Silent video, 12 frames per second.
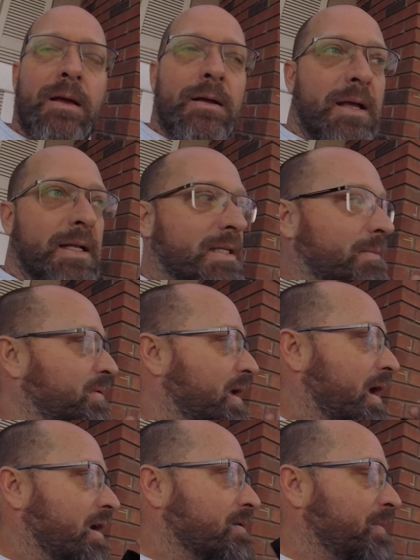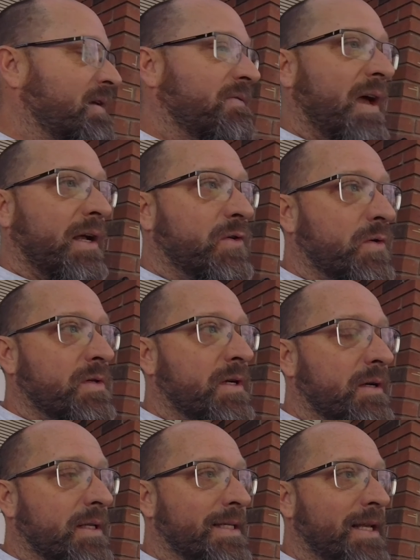and suppliers, manufacturers here
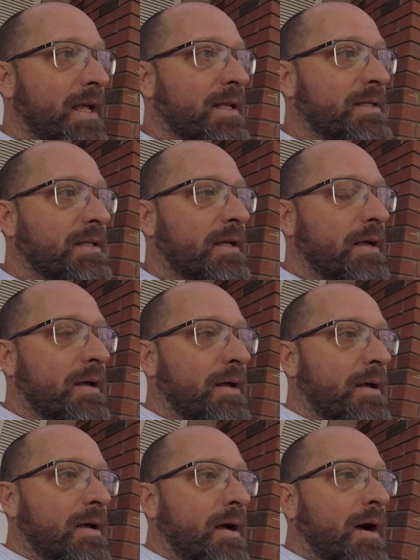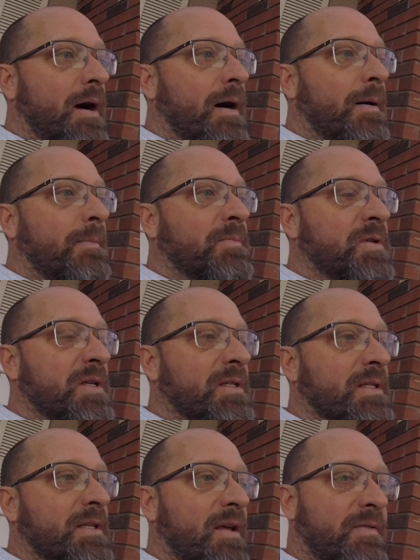in the States, just
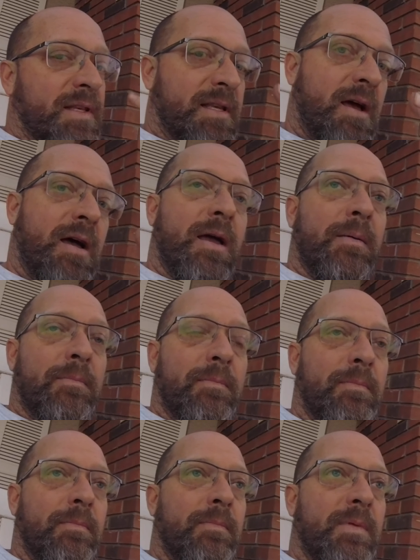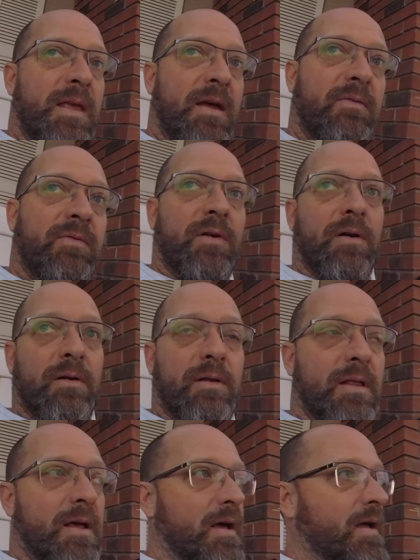to save the time, the effort,
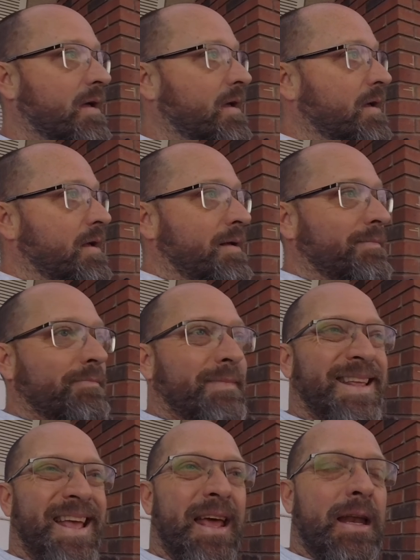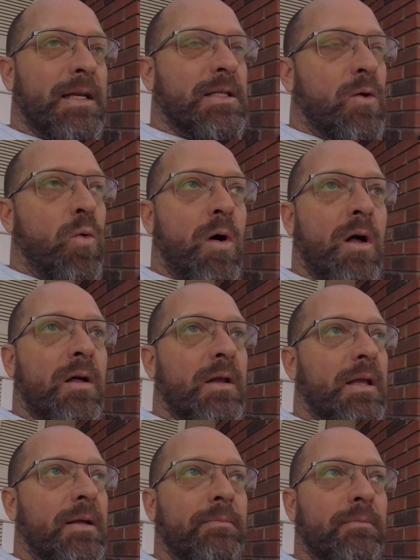the headaches of
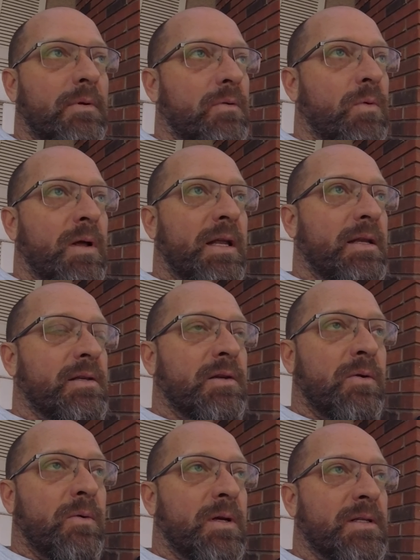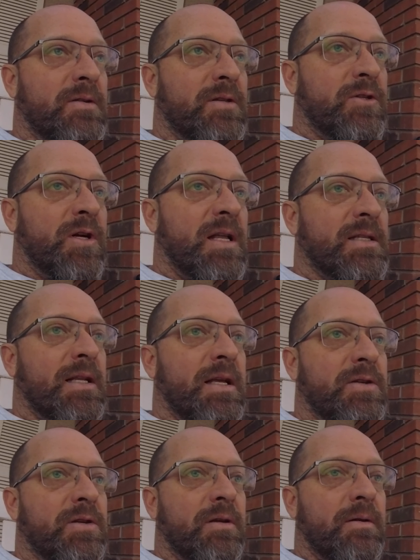quality you run into, because there's a
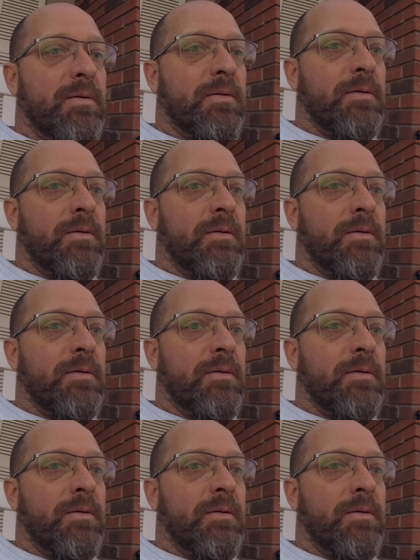translation